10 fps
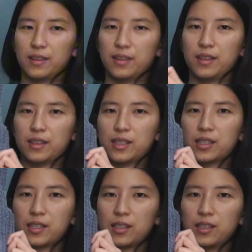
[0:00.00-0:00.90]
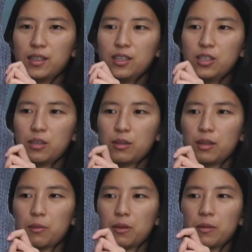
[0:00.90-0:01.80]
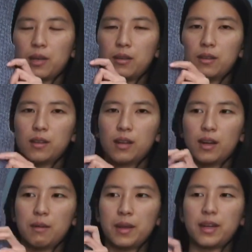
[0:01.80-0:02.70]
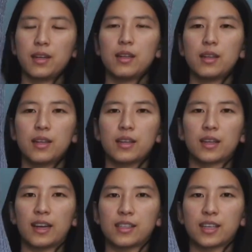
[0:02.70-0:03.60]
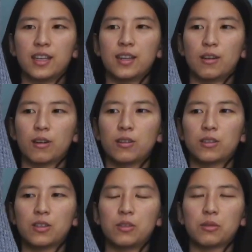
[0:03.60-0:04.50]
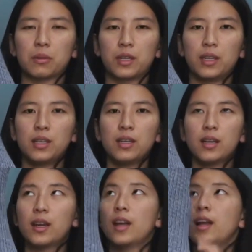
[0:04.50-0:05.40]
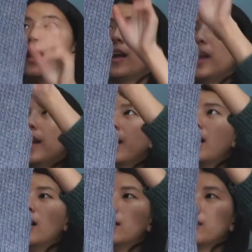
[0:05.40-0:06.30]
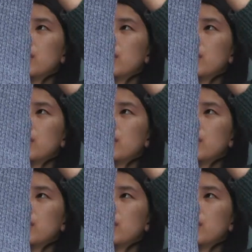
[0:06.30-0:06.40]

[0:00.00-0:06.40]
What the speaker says: It's showing up pretty well. I made it in Cascade Yarns 220, and